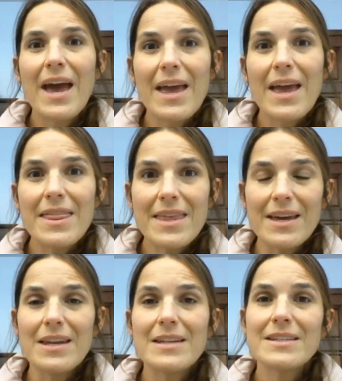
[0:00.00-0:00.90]
And
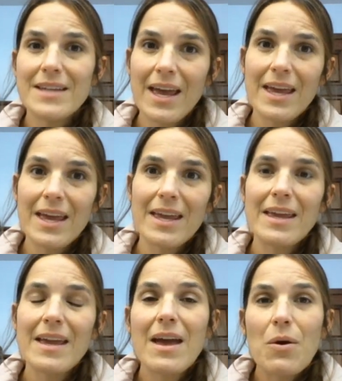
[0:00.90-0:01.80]
then today,
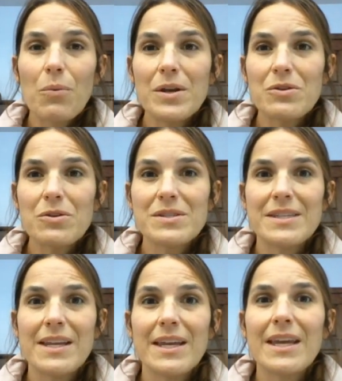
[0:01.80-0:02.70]
when you're
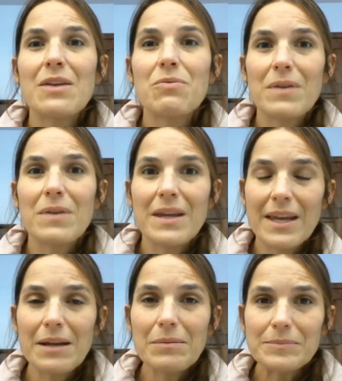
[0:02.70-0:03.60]
sitting and
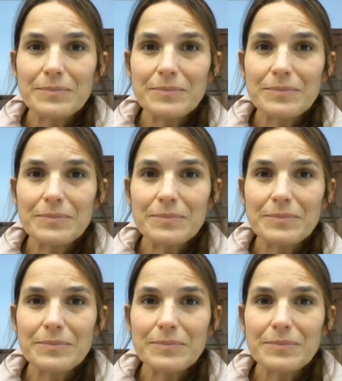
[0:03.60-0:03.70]
reading,